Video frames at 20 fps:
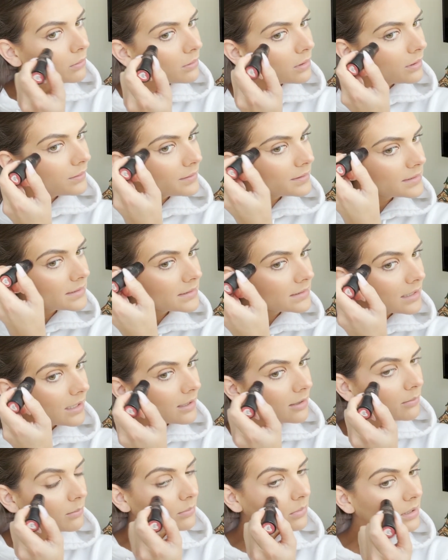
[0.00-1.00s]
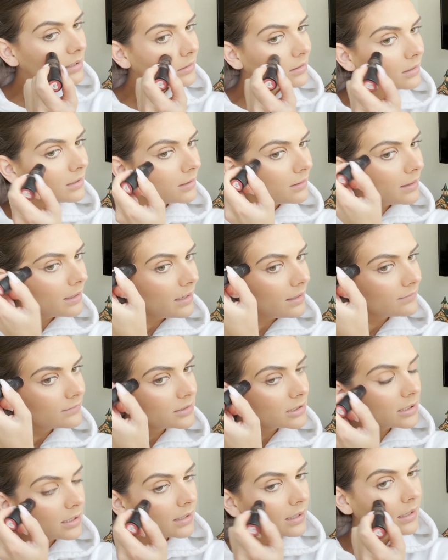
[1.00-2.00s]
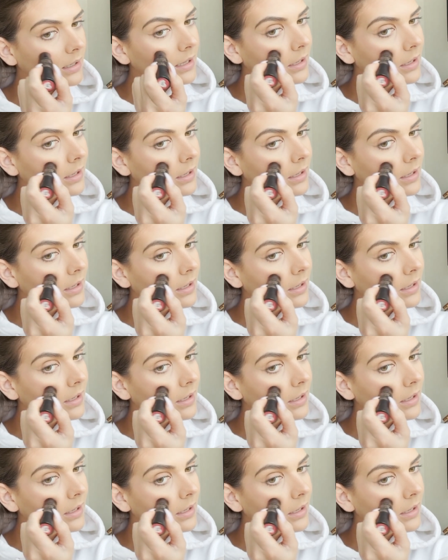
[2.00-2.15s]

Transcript: it on the skin and blend it out after.